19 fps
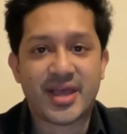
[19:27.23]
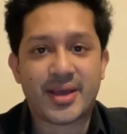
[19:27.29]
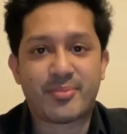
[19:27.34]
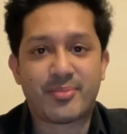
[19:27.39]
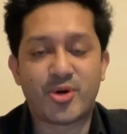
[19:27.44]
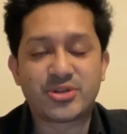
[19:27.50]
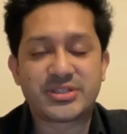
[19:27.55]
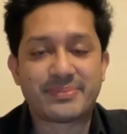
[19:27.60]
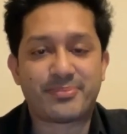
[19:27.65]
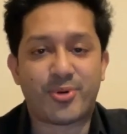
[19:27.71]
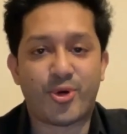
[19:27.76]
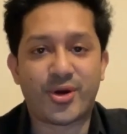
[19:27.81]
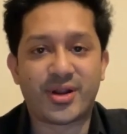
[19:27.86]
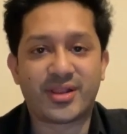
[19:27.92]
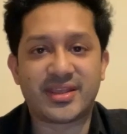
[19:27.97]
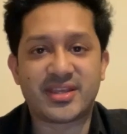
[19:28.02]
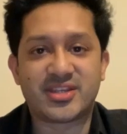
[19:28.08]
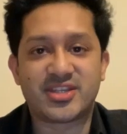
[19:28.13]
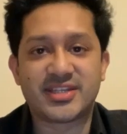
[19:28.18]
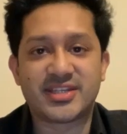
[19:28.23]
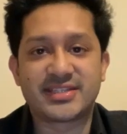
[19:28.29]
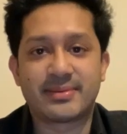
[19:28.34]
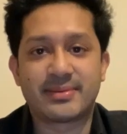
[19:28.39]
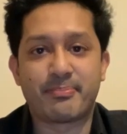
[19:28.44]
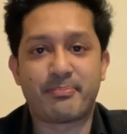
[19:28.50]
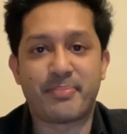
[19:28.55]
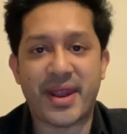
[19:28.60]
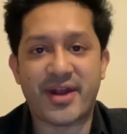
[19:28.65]
most importantly,
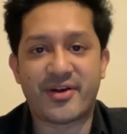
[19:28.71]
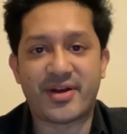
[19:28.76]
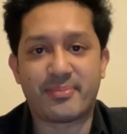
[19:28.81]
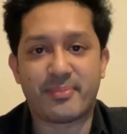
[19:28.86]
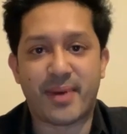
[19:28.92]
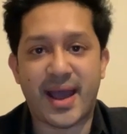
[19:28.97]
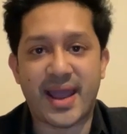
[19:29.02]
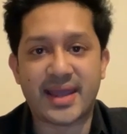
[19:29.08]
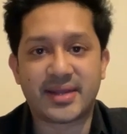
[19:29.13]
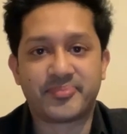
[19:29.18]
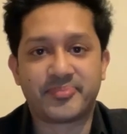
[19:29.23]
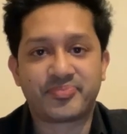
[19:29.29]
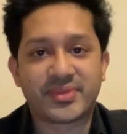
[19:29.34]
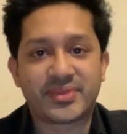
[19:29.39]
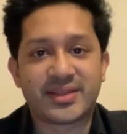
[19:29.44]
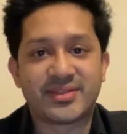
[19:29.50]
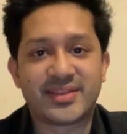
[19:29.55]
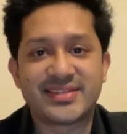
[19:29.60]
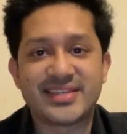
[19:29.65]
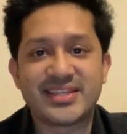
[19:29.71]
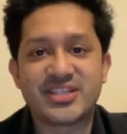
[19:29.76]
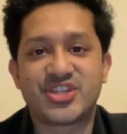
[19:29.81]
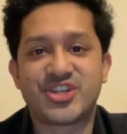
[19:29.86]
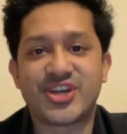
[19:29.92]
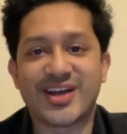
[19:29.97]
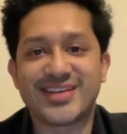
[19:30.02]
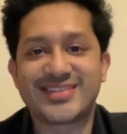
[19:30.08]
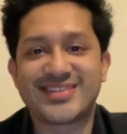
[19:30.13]
just bear in mind, this is
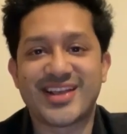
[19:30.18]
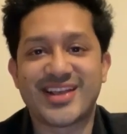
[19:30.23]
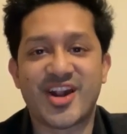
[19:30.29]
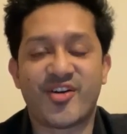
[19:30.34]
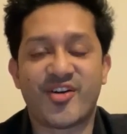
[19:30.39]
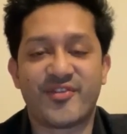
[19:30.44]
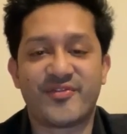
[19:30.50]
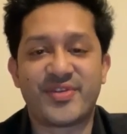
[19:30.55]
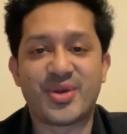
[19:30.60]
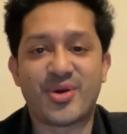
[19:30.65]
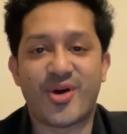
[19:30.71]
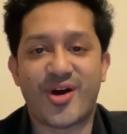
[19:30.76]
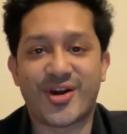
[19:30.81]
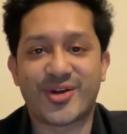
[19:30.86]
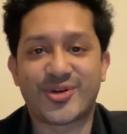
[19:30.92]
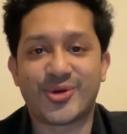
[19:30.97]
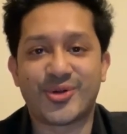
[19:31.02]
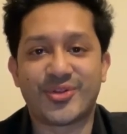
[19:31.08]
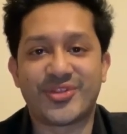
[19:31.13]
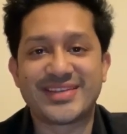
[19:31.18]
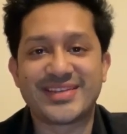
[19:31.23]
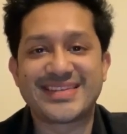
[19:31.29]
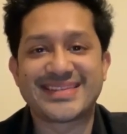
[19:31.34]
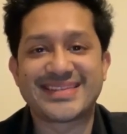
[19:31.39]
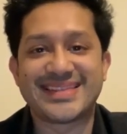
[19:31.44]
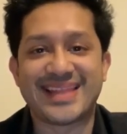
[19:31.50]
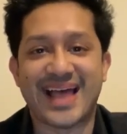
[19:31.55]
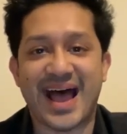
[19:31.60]
just a review article. This
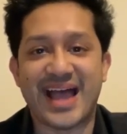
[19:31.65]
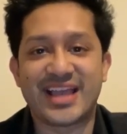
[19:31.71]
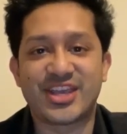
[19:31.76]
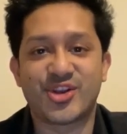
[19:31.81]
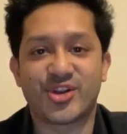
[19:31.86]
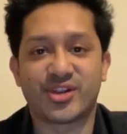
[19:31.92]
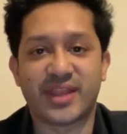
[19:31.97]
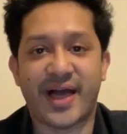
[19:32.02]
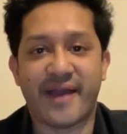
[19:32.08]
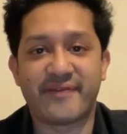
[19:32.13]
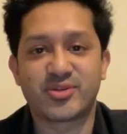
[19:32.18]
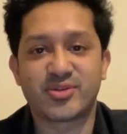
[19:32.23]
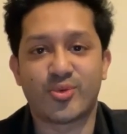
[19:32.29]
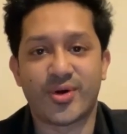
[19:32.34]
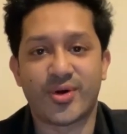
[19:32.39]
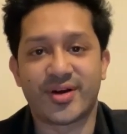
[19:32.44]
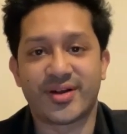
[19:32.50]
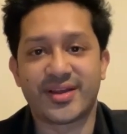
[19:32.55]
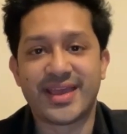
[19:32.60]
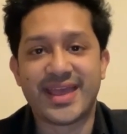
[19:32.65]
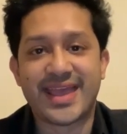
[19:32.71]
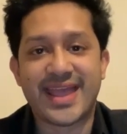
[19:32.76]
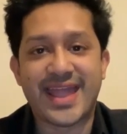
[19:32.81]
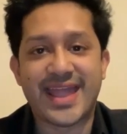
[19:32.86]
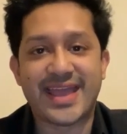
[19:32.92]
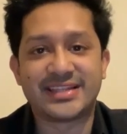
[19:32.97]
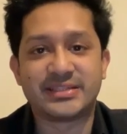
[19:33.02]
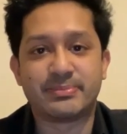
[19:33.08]
is not your life's work.
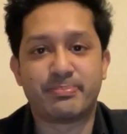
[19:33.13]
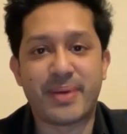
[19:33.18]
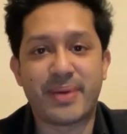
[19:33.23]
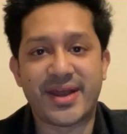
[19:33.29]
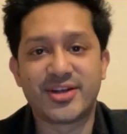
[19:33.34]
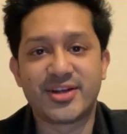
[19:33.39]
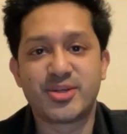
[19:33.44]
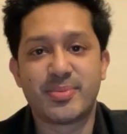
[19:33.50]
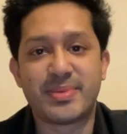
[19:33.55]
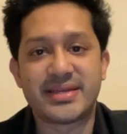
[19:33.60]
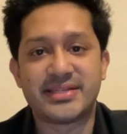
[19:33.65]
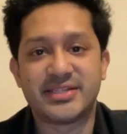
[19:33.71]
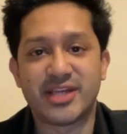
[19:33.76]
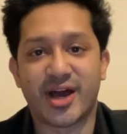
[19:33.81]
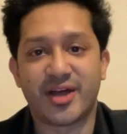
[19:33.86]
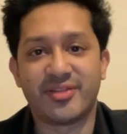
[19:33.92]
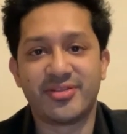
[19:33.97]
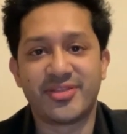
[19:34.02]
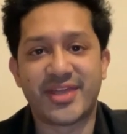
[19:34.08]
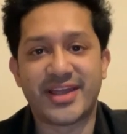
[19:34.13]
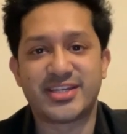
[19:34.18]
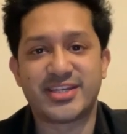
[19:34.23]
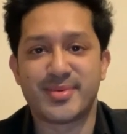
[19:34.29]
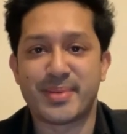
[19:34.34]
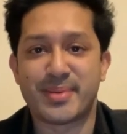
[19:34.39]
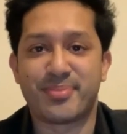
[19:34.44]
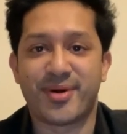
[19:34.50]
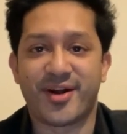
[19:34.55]
It is better to be done than
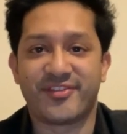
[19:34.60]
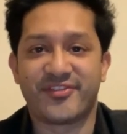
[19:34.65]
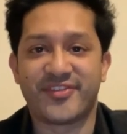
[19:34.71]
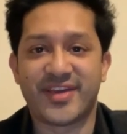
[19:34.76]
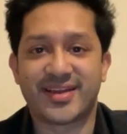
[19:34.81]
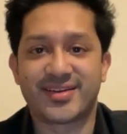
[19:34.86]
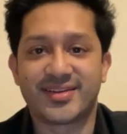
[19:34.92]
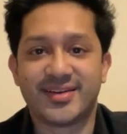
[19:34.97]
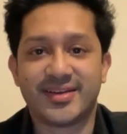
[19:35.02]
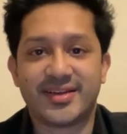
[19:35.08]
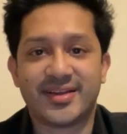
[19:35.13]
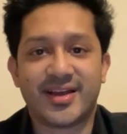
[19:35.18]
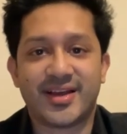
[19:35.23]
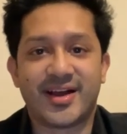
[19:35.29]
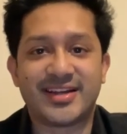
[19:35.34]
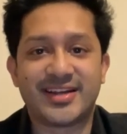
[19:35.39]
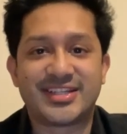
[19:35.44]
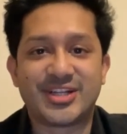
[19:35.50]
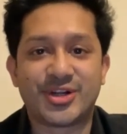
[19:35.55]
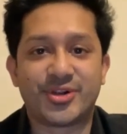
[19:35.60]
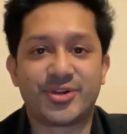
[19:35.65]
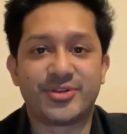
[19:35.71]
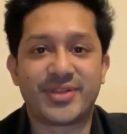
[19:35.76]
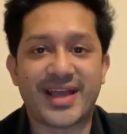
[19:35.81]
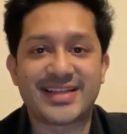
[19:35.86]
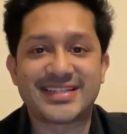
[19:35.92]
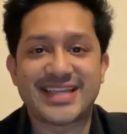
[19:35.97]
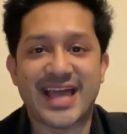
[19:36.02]
to be perfect. Until
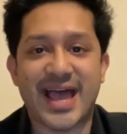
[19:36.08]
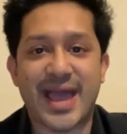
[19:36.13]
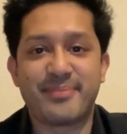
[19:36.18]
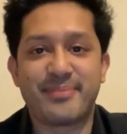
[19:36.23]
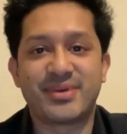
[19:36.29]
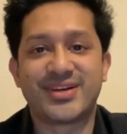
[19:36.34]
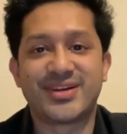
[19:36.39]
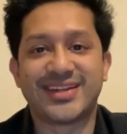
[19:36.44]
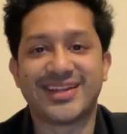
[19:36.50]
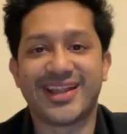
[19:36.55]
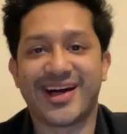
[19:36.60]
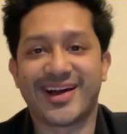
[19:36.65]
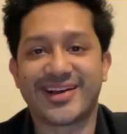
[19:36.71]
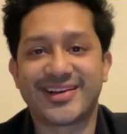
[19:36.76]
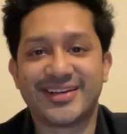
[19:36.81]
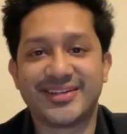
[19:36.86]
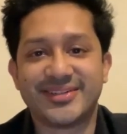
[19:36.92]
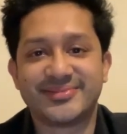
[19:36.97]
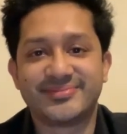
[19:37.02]
next time, good luck.